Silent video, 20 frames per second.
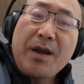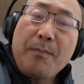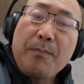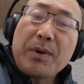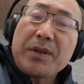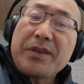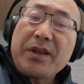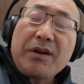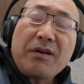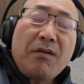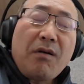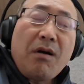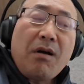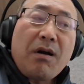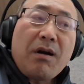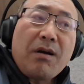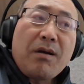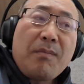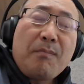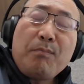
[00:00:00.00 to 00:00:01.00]
but there
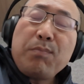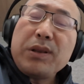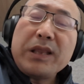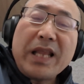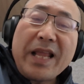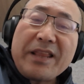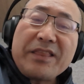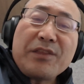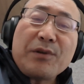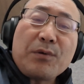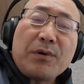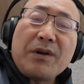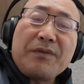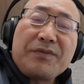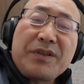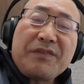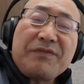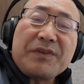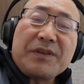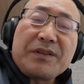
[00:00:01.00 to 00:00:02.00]
are plethora
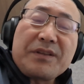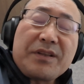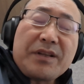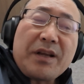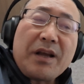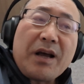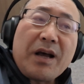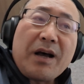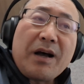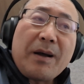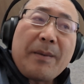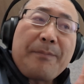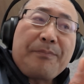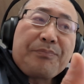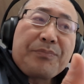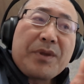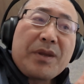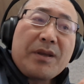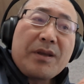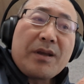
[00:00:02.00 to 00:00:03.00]
of different
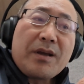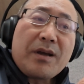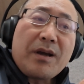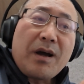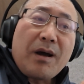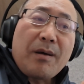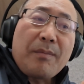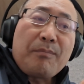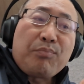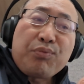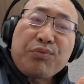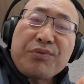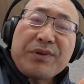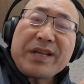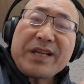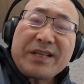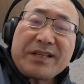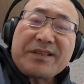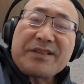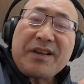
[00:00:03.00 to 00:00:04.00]

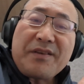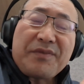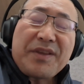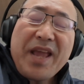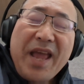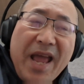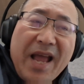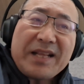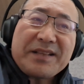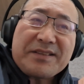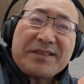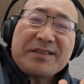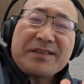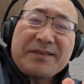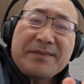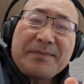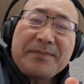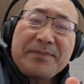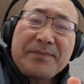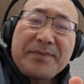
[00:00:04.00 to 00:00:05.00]
breeds of
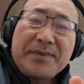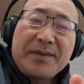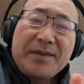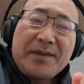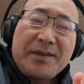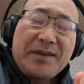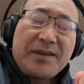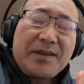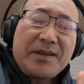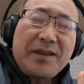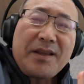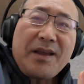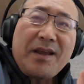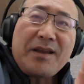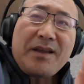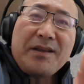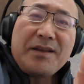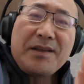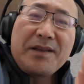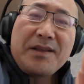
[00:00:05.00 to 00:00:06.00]
cats.
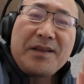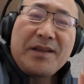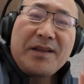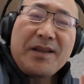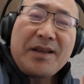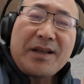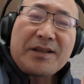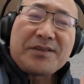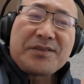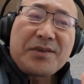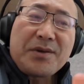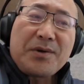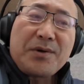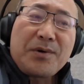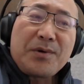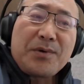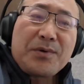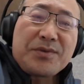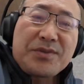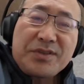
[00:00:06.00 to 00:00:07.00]
Okay, and
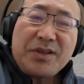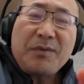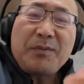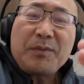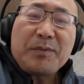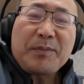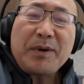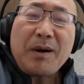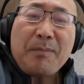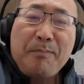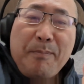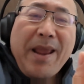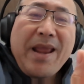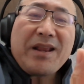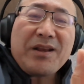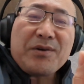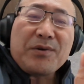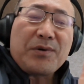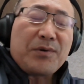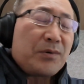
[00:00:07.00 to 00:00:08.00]
so some of them are
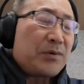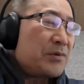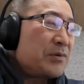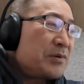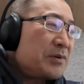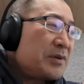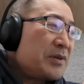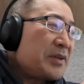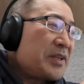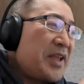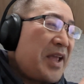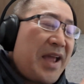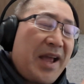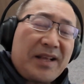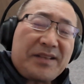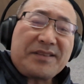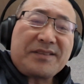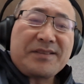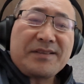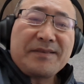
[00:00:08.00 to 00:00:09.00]
Bengal
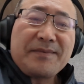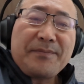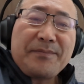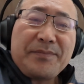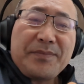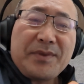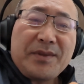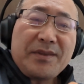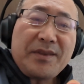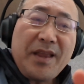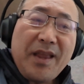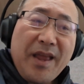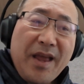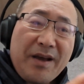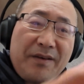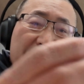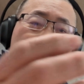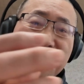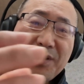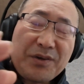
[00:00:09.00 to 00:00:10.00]
cats. They
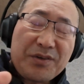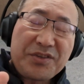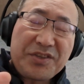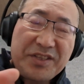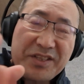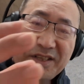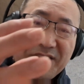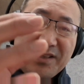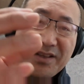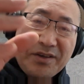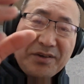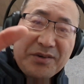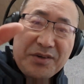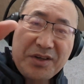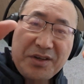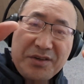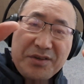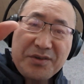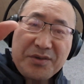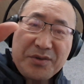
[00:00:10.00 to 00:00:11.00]
have their
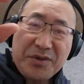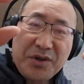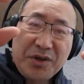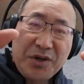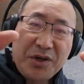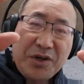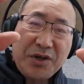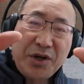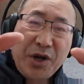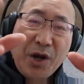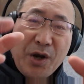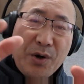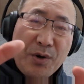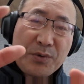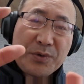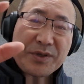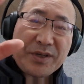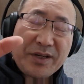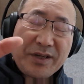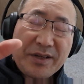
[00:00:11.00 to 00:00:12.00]

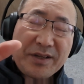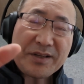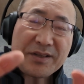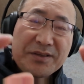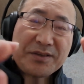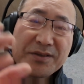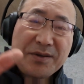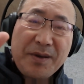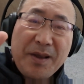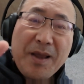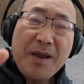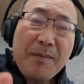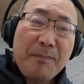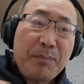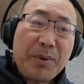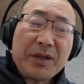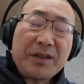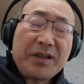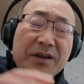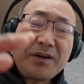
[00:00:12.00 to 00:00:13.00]
coat is,
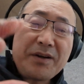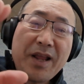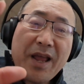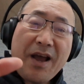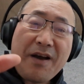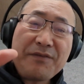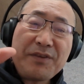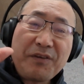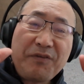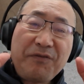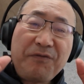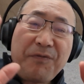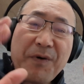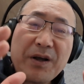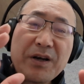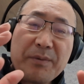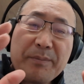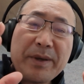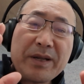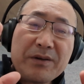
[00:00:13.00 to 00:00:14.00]
but they have the
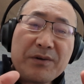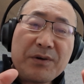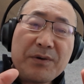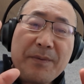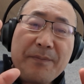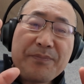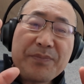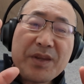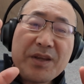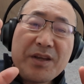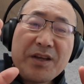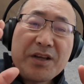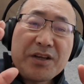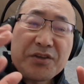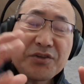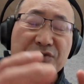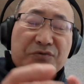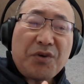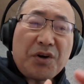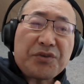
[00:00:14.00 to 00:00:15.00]
fundamental
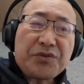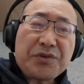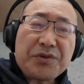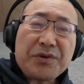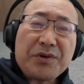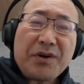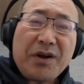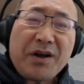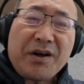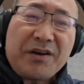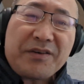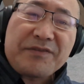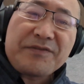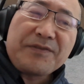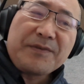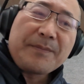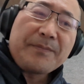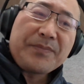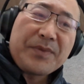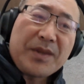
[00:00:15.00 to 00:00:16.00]
structure of